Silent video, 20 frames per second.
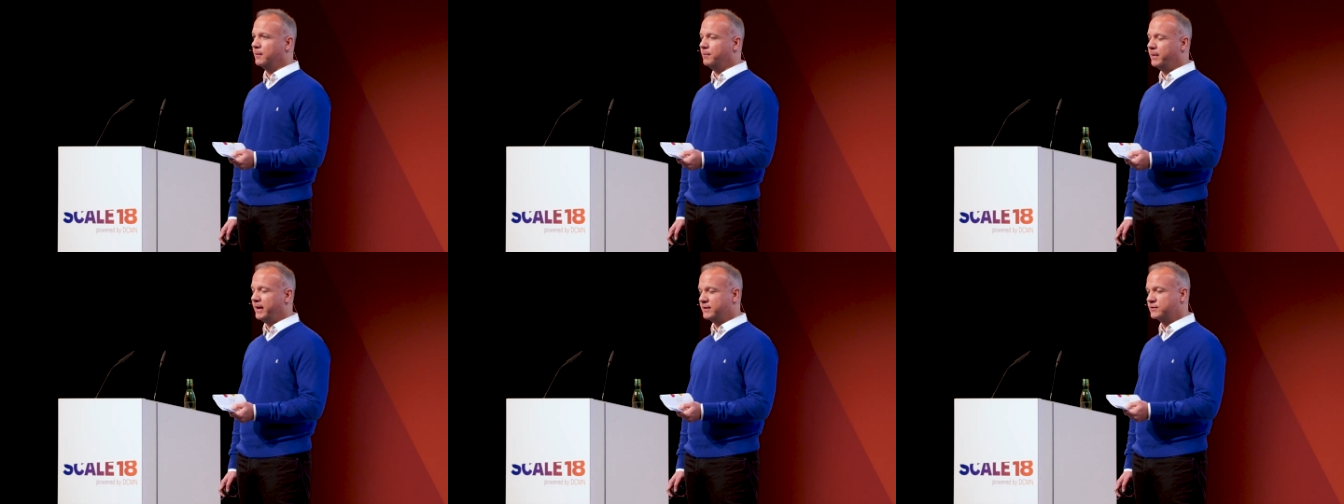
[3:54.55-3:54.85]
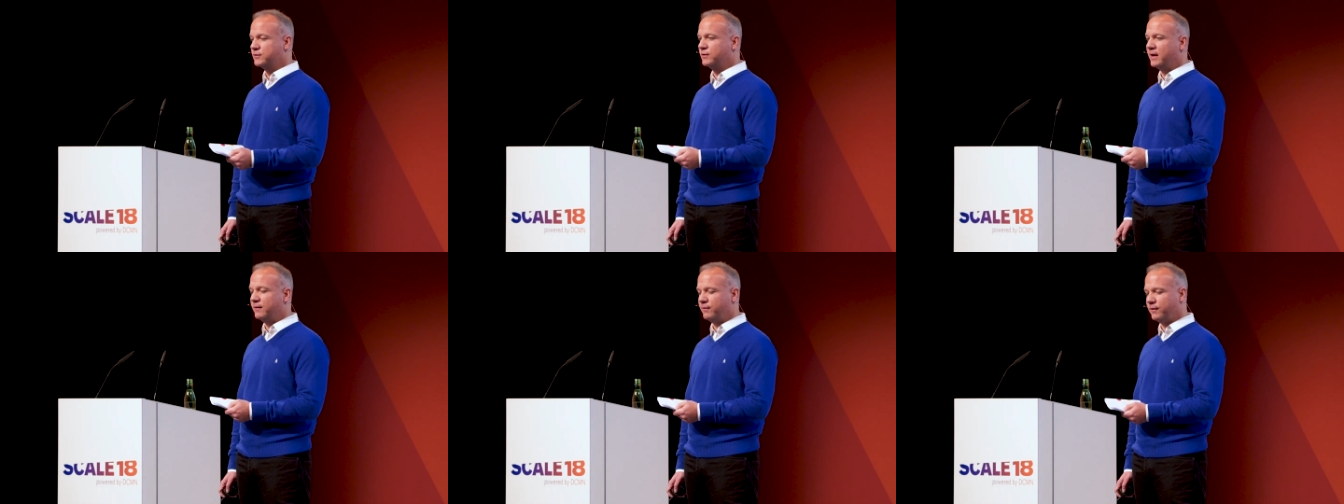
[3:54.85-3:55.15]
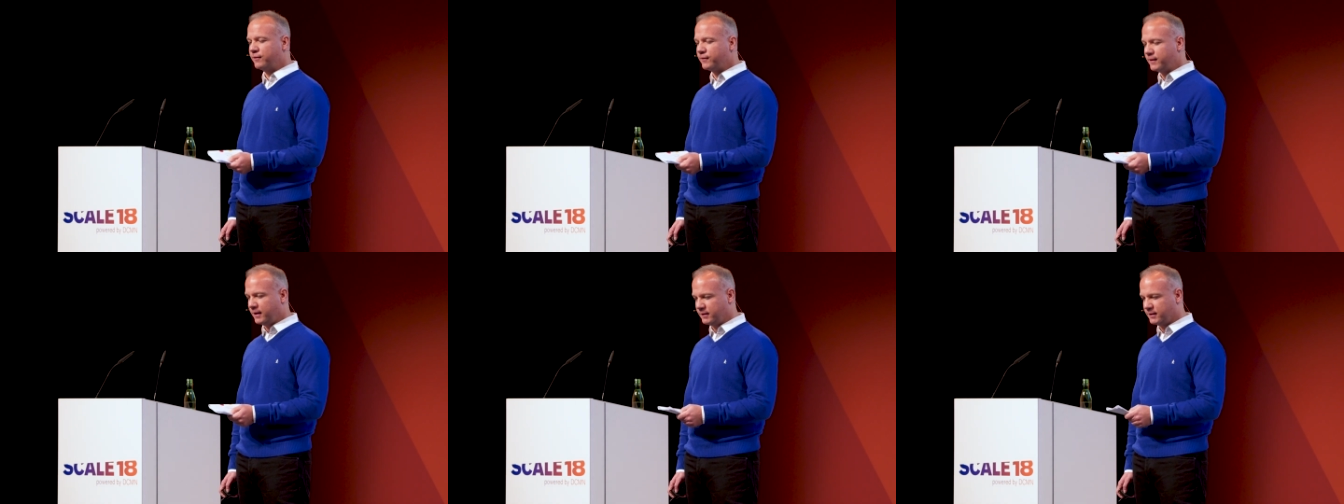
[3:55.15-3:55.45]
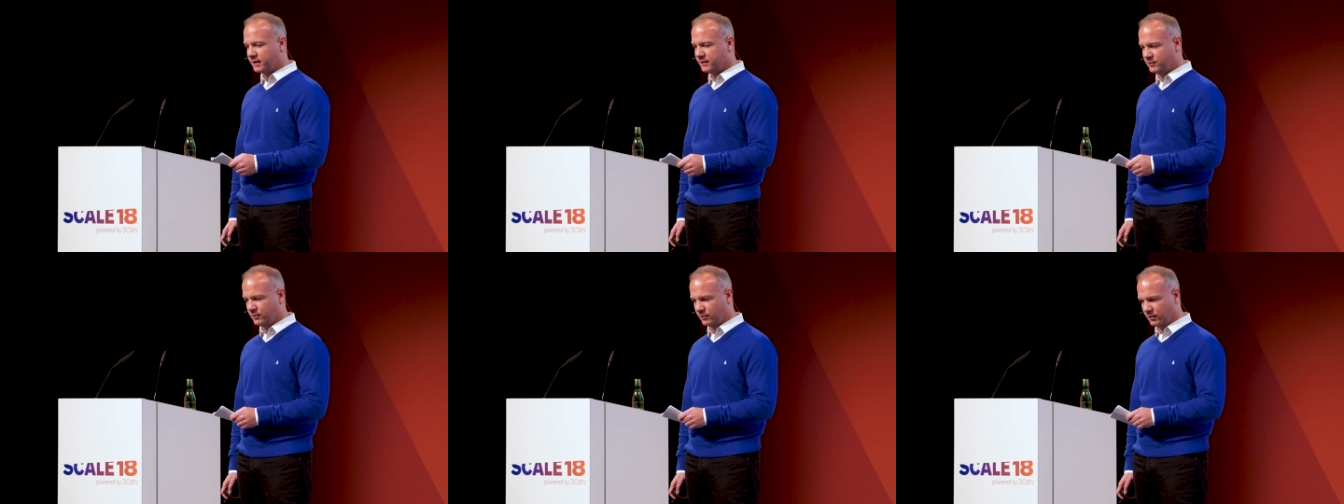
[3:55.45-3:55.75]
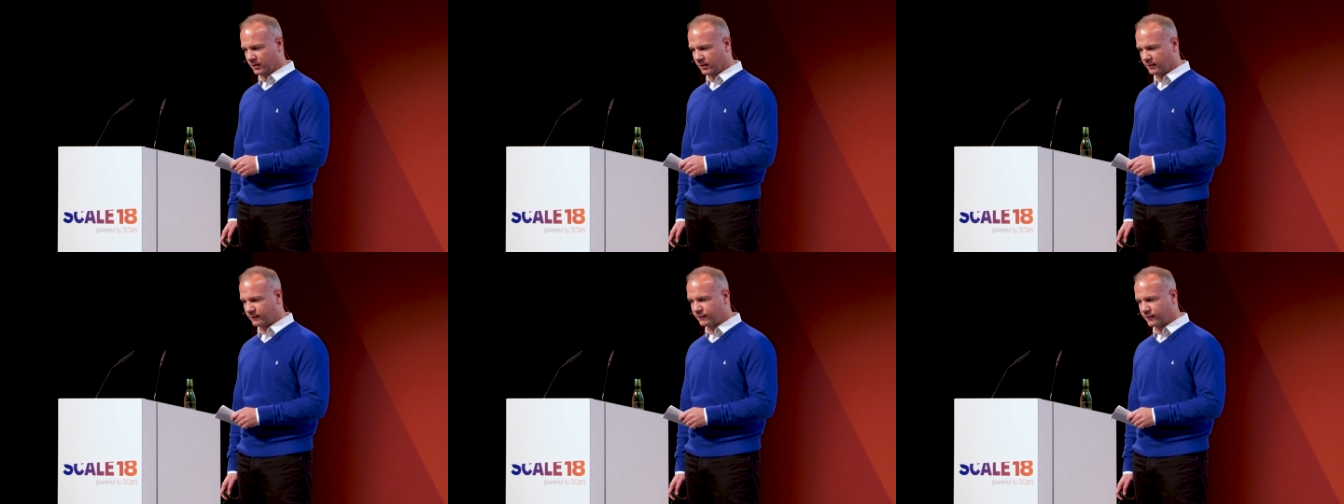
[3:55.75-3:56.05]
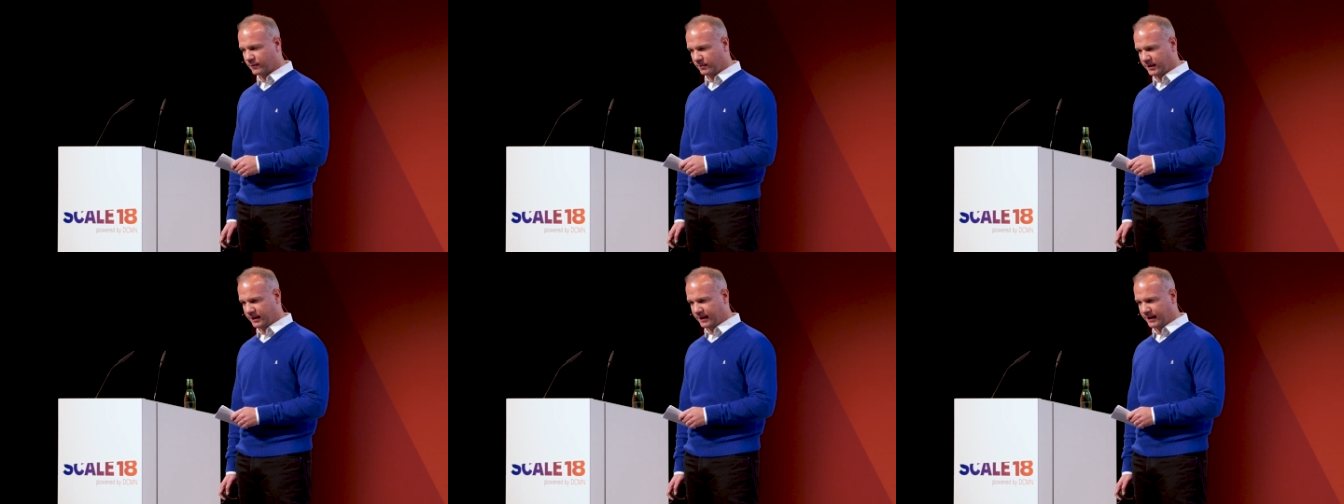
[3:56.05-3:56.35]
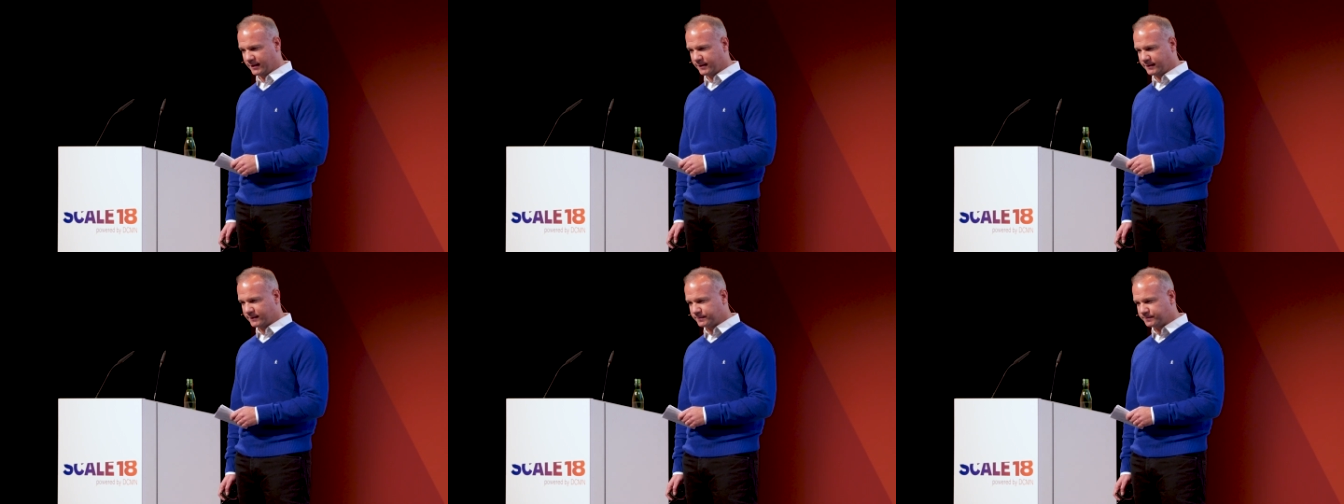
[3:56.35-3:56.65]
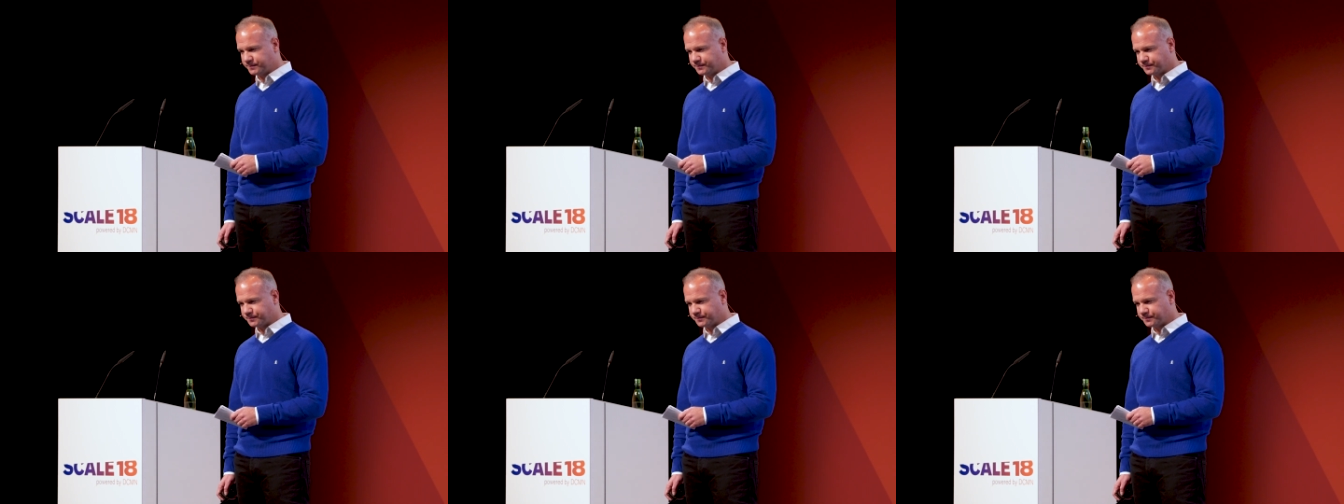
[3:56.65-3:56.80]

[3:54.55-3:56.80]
based on everything that you learn from that.